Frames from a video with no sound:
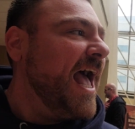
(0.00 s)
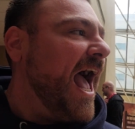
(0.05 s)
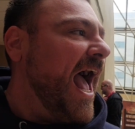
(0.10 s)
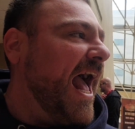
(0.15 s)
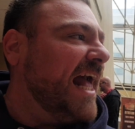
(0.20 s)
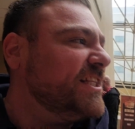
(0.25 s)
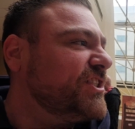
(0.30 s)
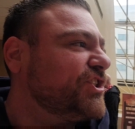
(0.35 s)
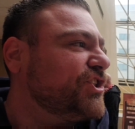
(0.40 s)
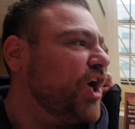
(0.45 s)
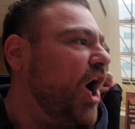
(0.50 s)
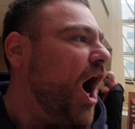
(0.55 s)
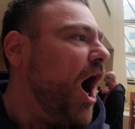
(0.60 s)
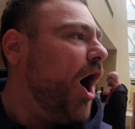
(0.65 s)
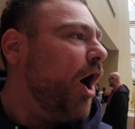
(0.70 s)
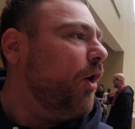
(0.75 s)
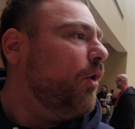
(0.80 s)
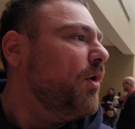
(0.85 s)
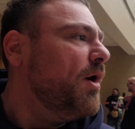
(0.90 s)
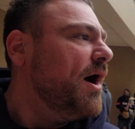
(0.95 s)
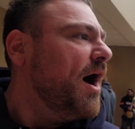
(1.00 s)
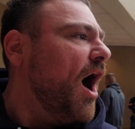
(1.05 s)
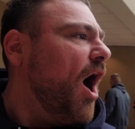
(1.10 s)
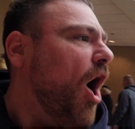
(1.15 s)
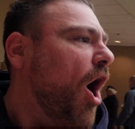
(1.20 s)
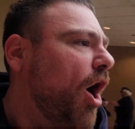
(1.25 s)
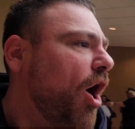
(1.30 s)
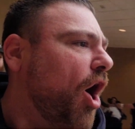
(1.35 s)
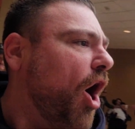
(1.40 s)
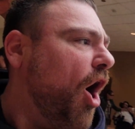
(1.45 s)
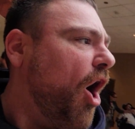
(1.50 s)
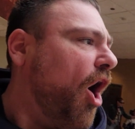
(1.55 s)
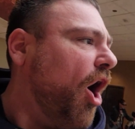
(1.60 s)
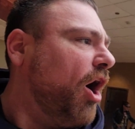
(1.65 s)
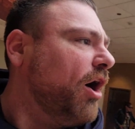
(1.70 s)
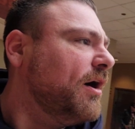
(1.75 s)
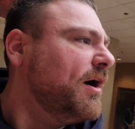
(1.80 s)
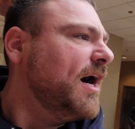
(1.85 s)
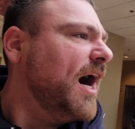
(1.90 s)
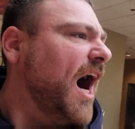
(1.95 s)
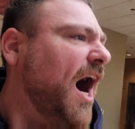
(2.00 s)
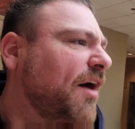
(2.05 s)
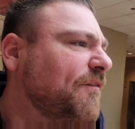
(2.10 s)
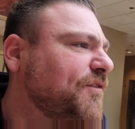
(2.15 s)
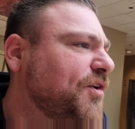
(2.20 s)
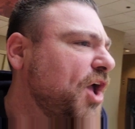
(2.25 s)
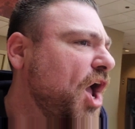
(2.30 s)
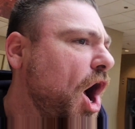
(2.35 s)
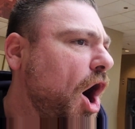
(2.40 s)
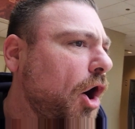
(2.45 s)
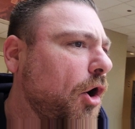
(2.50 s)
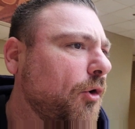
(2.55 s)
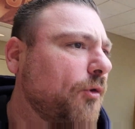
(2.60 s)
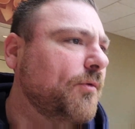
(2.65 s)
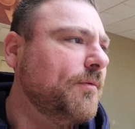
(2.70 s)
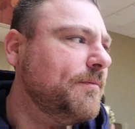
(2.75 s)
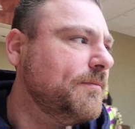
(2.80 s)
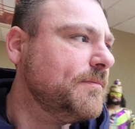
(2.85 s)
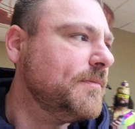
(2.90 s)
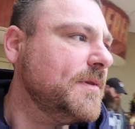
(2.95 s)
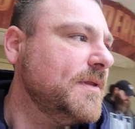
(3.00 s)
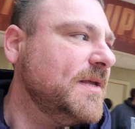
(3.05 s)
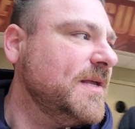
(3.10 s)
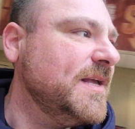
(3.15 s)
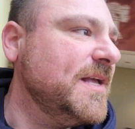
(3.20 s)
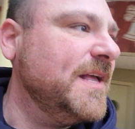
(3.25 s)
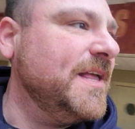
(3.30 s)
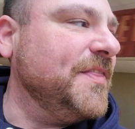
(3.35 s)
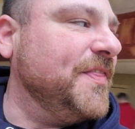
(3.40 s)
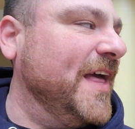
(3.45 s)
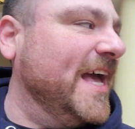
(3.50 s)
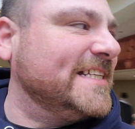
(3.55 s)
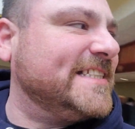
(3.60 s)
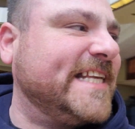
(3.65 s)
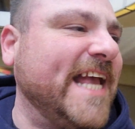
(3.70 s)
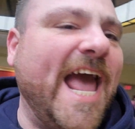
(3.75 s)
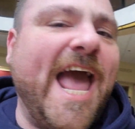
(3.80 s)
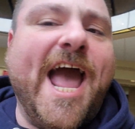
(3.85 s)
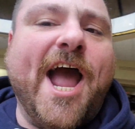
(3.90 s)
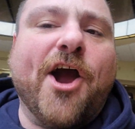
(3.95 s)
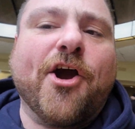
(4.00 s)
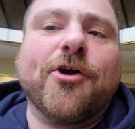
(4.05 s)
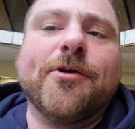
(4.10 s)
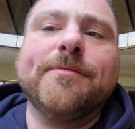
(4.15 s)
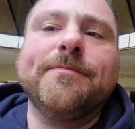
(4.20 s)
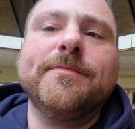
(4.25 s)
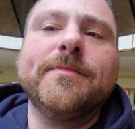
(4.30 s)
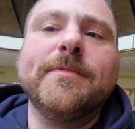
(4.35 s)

And so are all of you. This here.